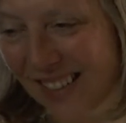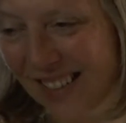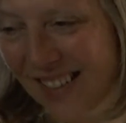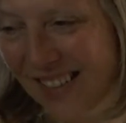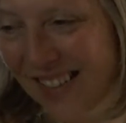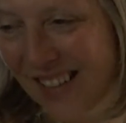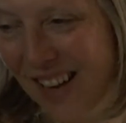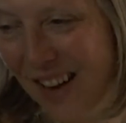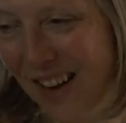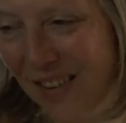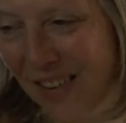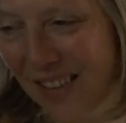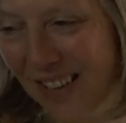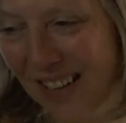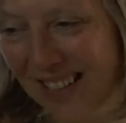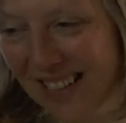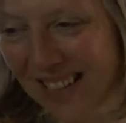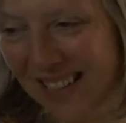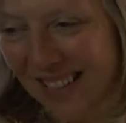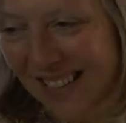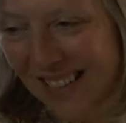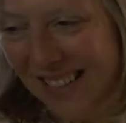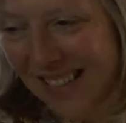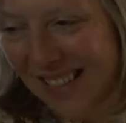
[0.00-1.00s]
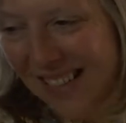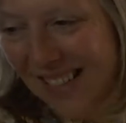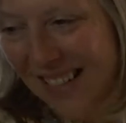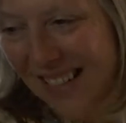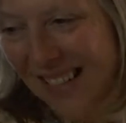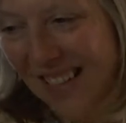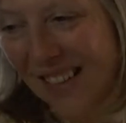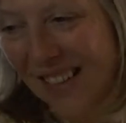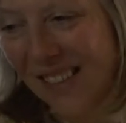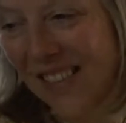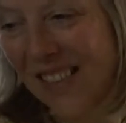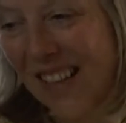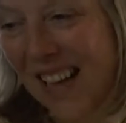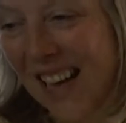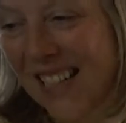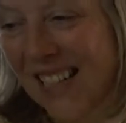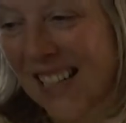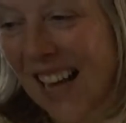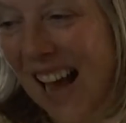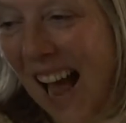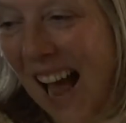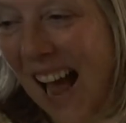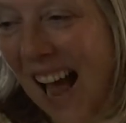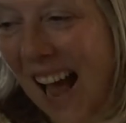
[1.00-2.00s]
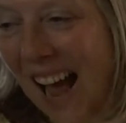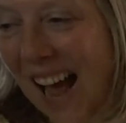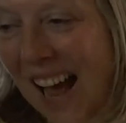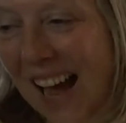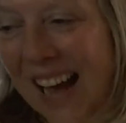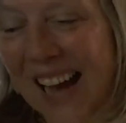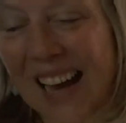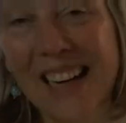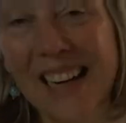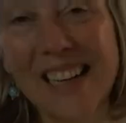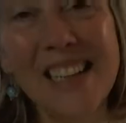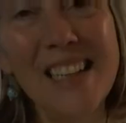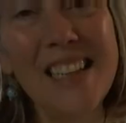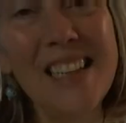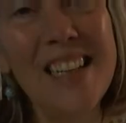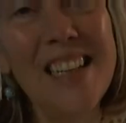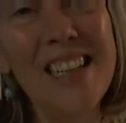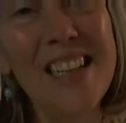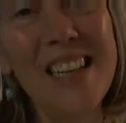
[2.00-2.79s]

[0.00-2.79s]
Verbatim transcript: So nice to see you. And there's Anne.